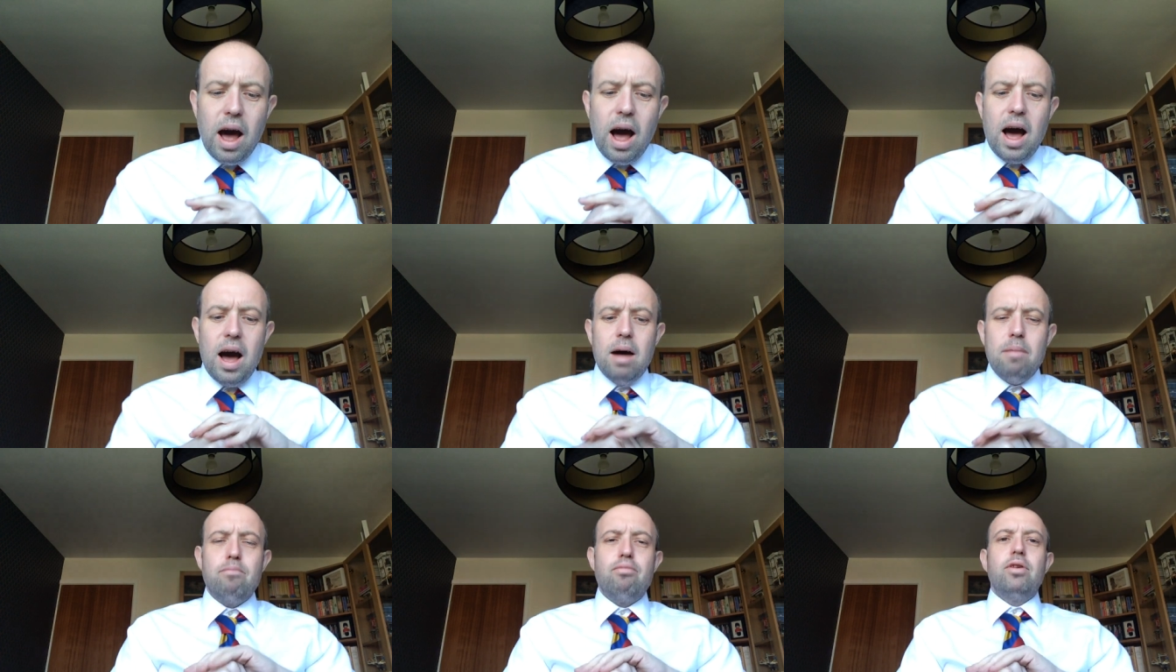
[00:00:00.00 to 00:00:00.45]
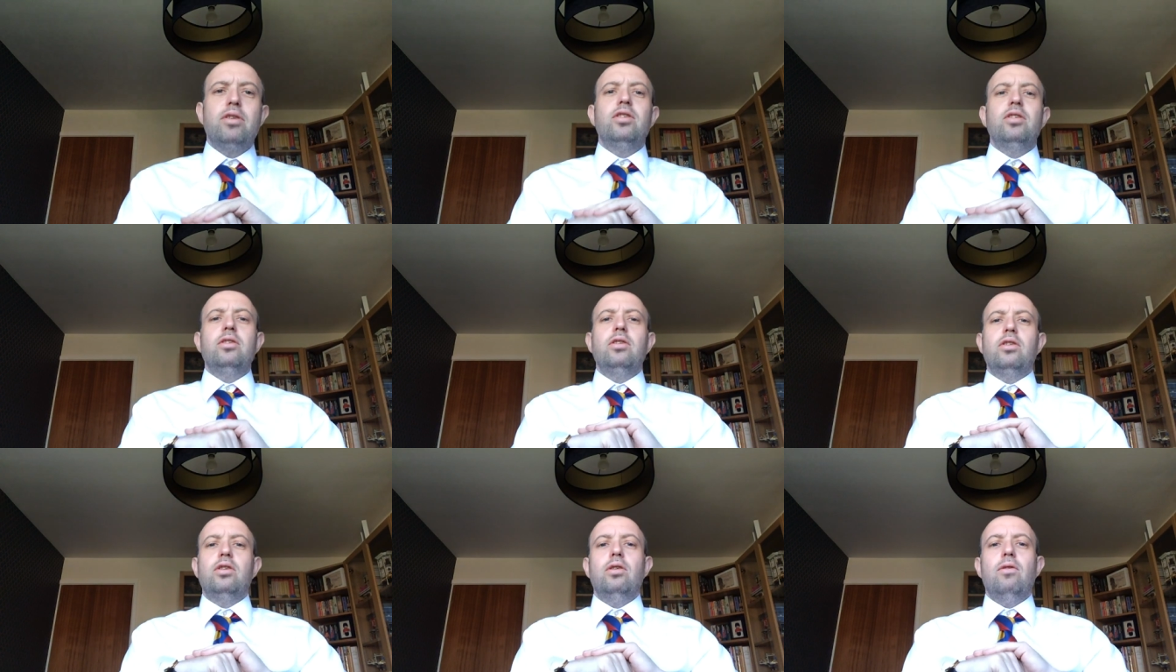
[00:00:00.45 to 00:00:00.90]
and
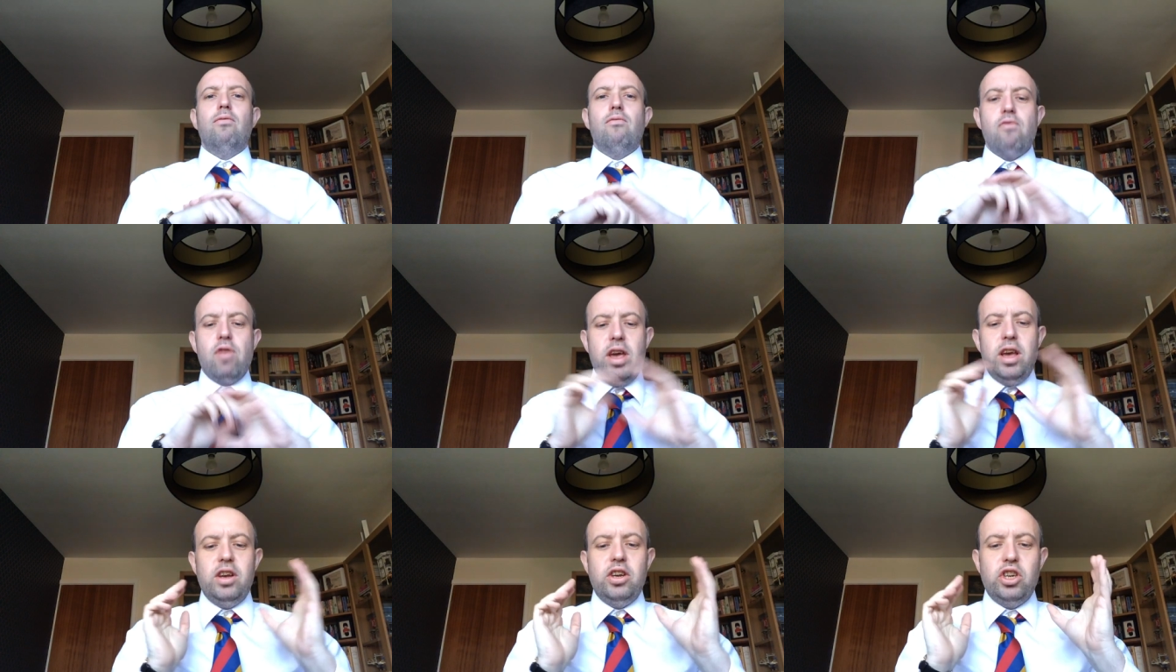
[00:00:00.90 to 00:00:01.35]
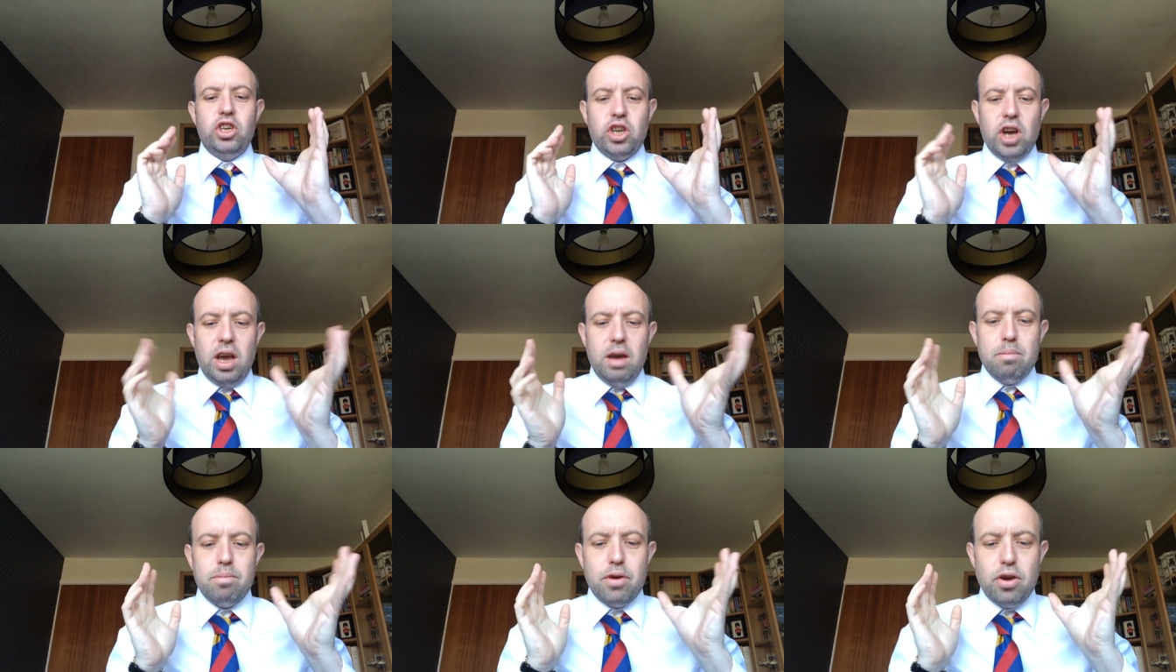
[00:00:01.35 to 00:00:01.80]
Britain could
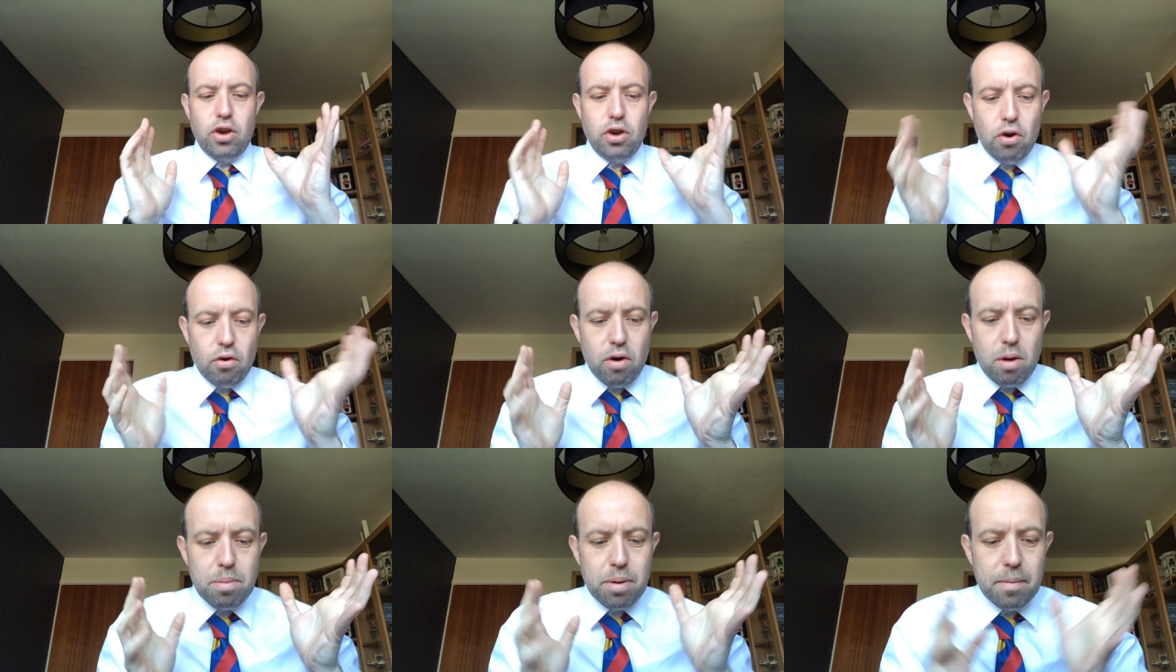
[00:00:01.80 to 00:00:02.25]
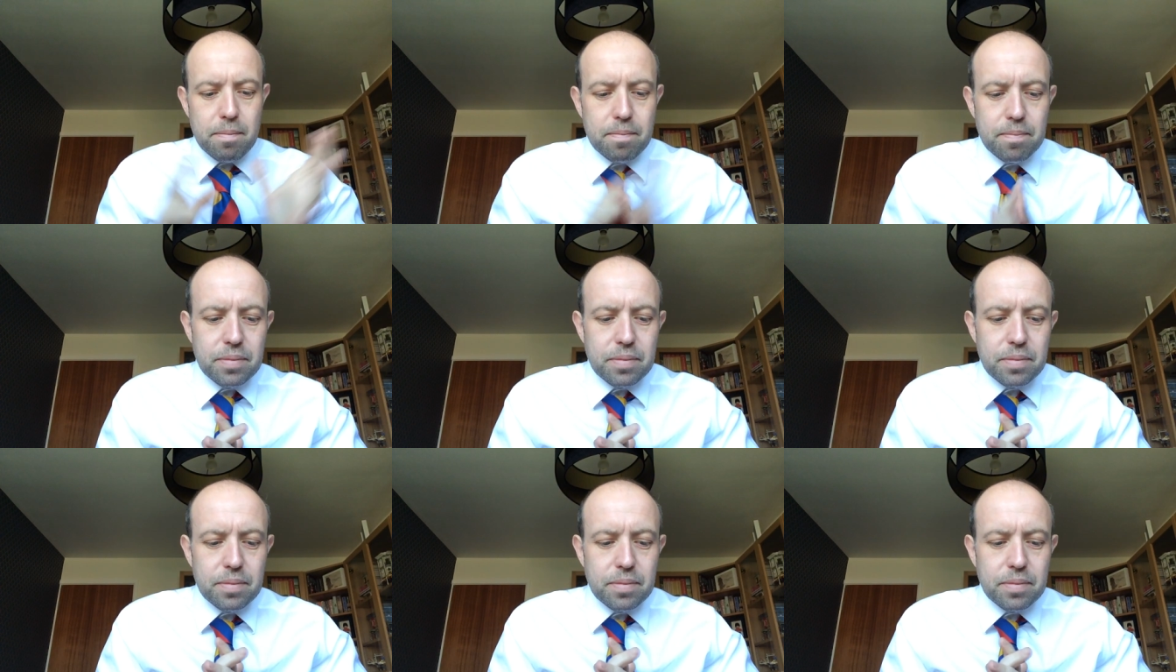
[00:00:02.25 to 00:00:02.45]
reshape Europe.